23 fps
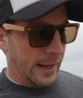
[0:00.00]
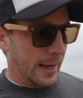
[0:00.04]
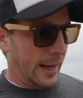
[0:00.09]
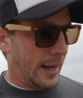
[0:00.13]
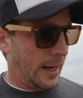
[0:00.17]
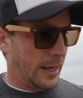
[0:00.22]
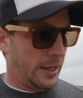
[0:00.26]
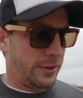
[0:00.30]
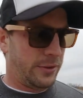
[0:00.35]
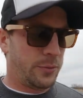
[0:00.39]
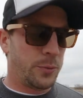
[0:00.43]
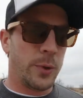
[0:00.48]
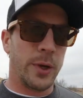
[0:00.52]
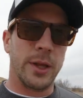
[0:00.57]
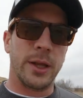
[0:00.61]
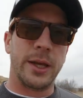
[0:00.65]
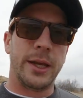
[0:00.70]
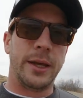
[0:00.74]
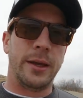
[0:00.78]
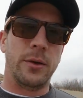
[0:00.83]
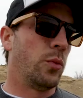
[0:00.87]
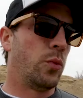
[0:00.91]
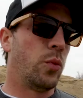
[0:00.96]
And it's
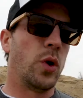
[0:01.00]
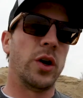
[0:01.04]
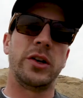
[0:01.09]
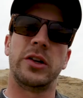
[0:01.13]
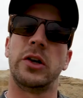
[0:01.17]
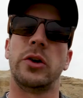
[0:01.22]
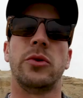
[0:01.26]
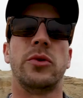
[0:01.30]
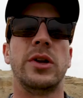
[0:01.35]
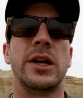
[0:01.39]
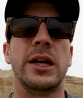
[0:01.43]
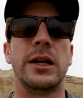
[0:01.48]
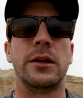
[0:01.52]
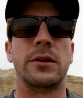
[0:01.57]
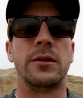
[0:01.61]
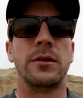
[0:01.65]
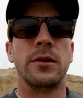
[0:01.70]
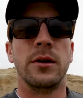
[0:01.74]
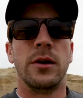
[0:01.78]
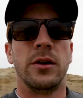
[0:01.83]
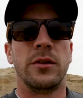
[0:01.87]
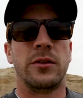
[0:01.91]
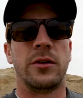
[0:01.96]
really what do you need
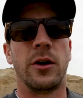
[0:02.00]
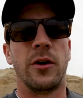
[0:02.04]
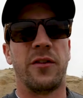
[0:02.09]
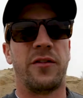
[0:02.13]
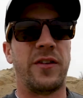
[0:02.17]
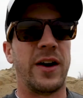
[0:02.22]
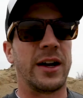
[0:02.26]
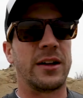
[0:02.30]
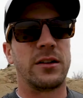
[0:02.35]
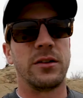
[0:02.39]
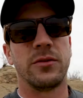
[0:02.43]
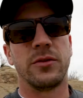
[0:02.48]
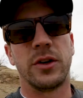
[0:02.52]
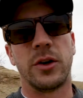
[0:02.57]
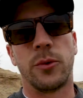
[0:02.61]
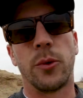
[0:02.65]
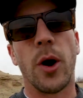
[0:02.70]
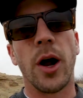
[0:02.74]
to effectively